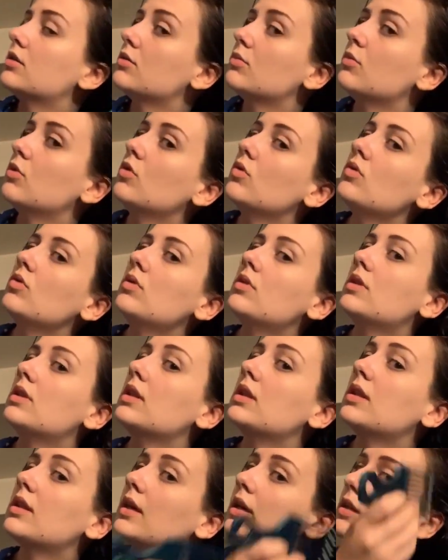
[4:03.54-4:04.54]
smooth,
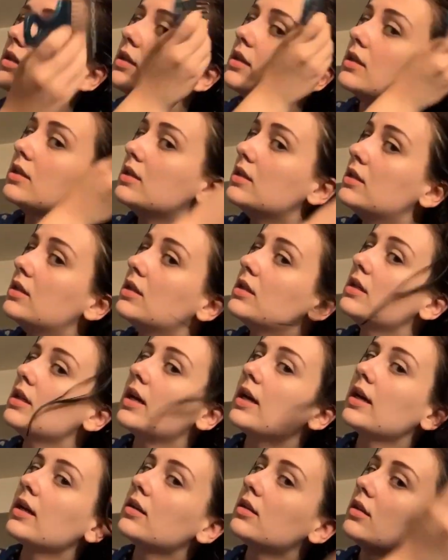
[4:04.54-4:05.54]
then that's
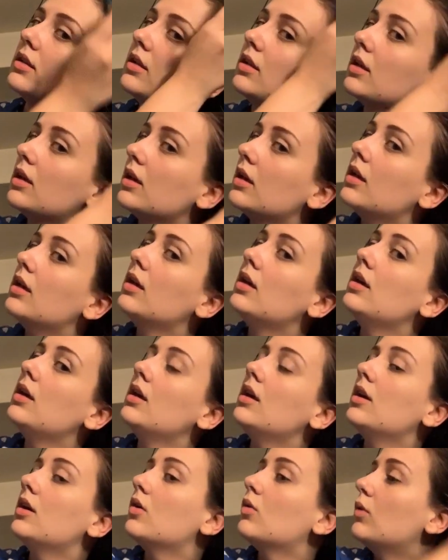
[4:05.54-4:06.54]
exactly
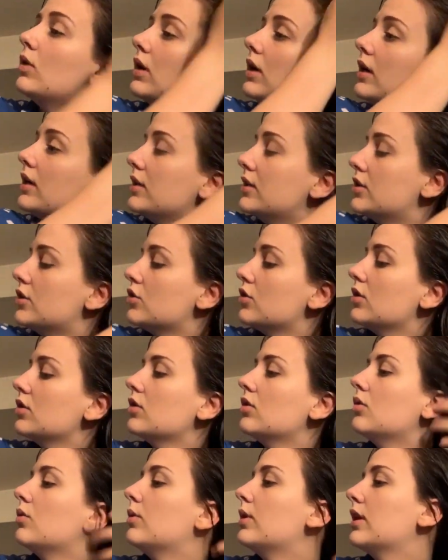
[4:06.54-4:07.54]
what I
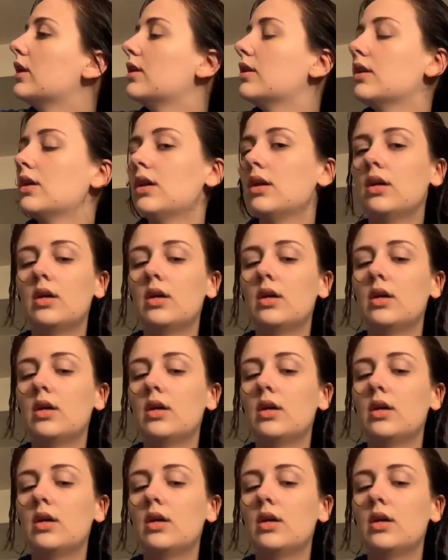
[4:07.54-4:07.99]
struggle with.